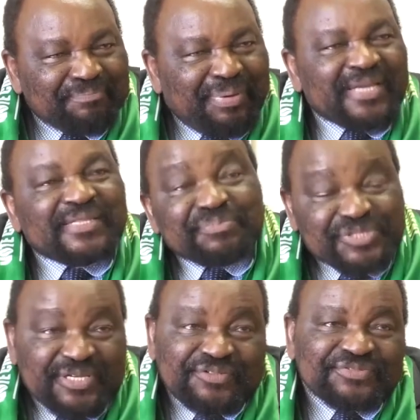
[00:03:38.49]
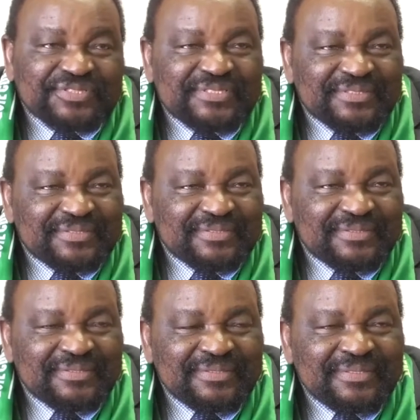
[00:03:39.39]
by themselves.
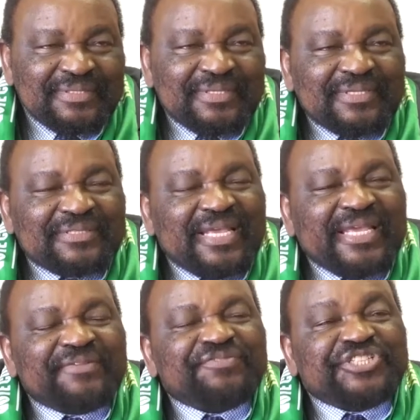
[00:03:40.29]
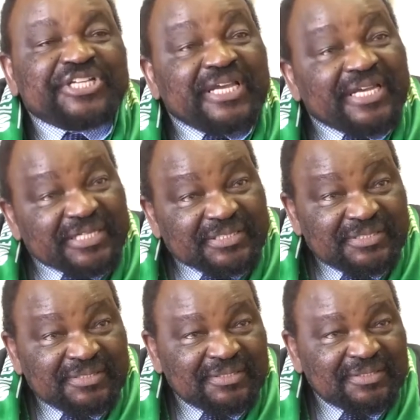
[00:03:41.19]
They have shared